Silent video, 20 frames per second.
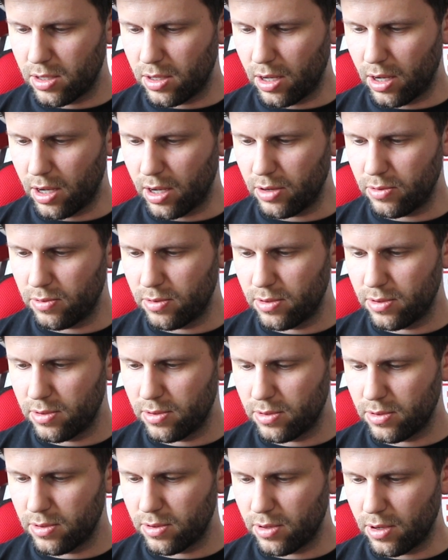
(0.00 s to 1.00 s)
Uh-oh.
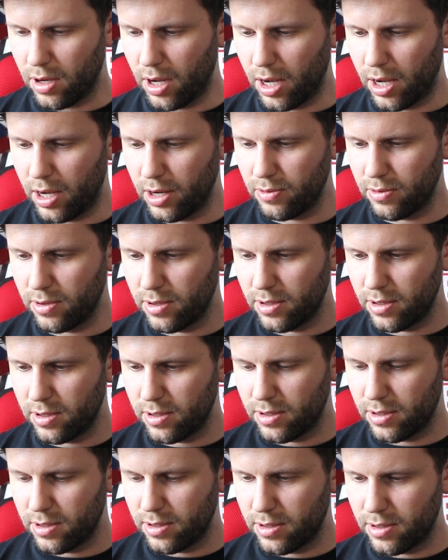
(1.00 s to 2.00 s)
Uh-oh.
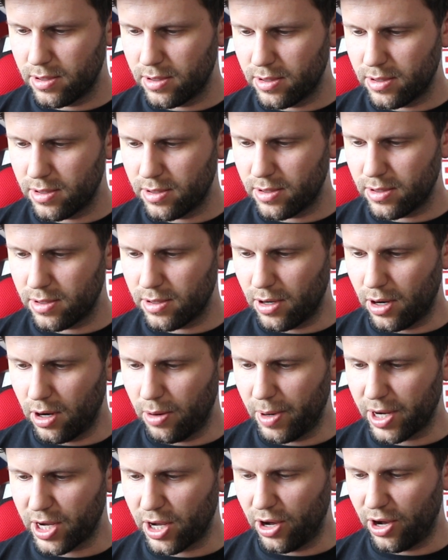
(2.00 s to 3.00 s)
Oh
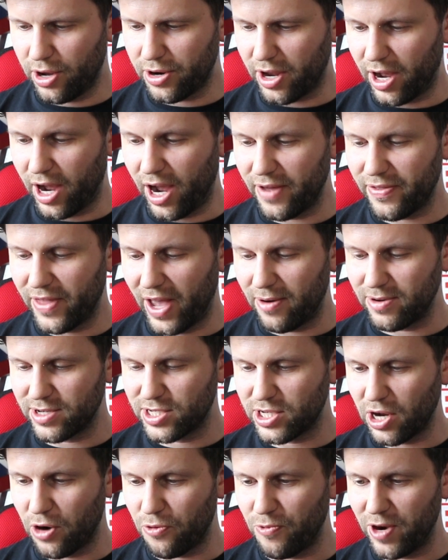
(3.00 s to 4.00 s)
my god, I, that was
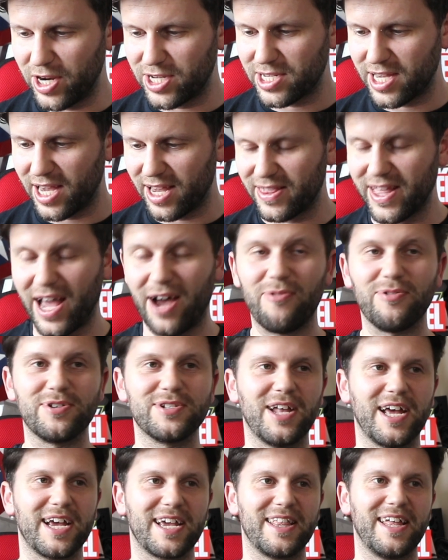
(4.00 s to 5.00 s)
so risky. That was
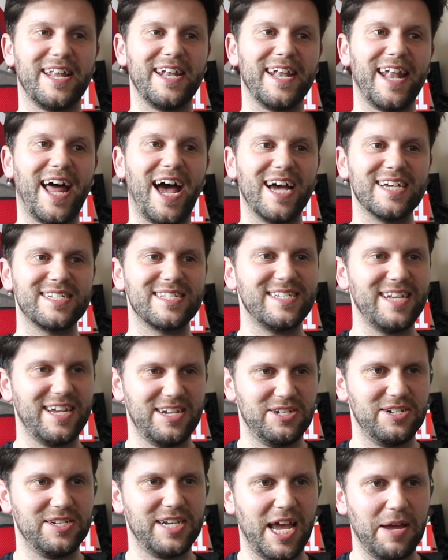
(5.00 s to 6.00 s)
like a
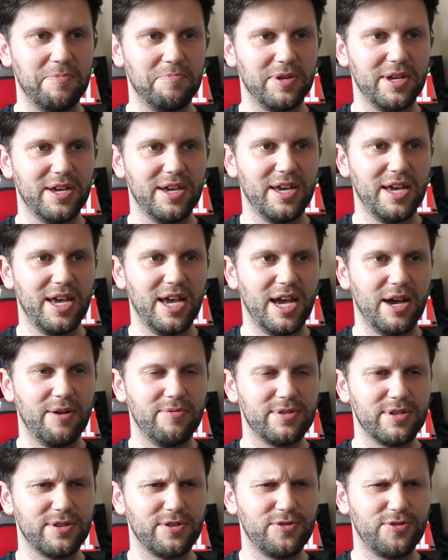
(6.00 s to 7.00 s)
last-ditch attempt. It
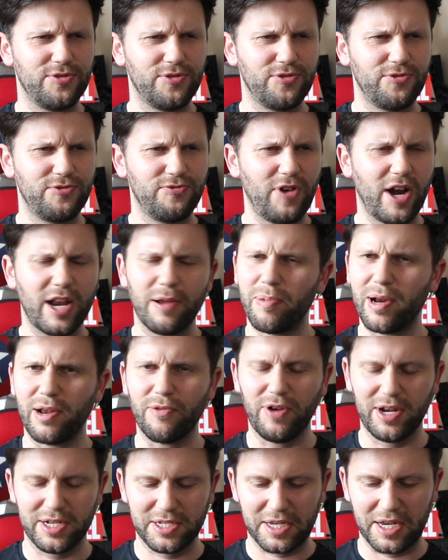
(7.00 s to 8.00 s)
was incredibly
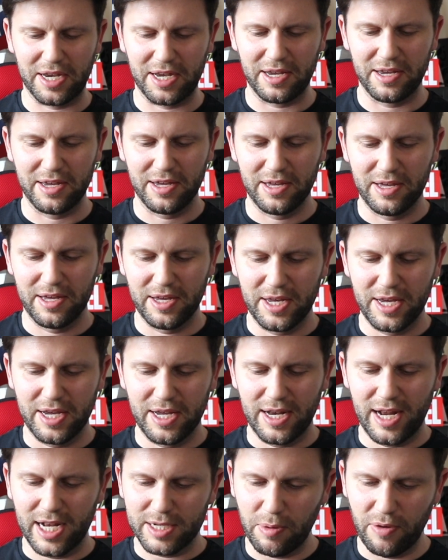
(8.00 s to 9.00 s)
risky.
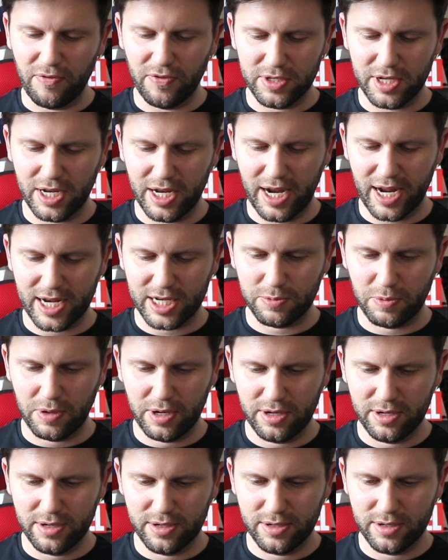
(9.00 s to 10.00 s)
Let's move on to the next
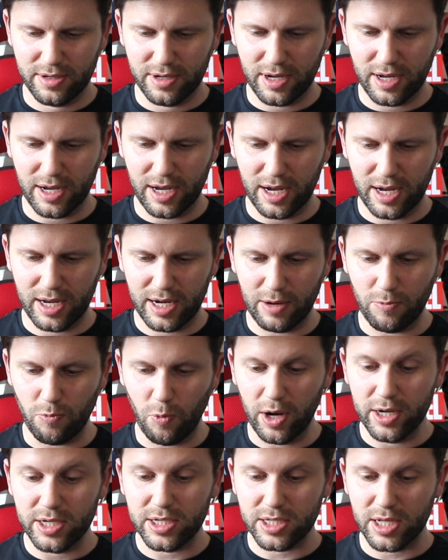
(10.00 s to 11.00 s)
one. Uh, I need
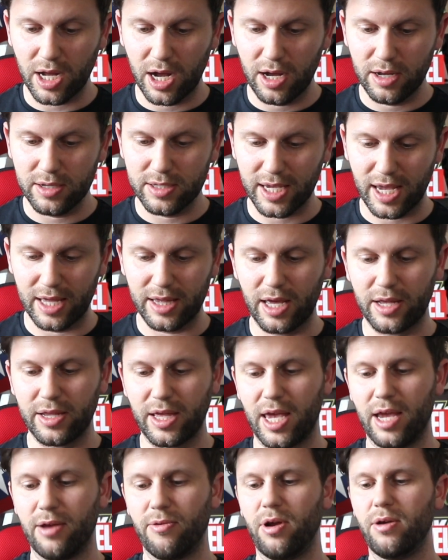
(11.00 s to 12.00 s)
one star to get the other
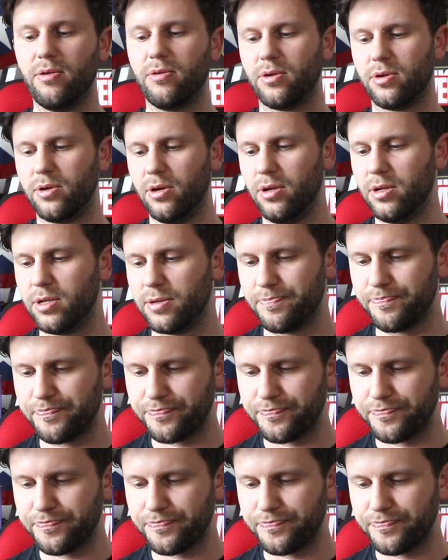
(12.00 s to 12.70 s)
hero. Good.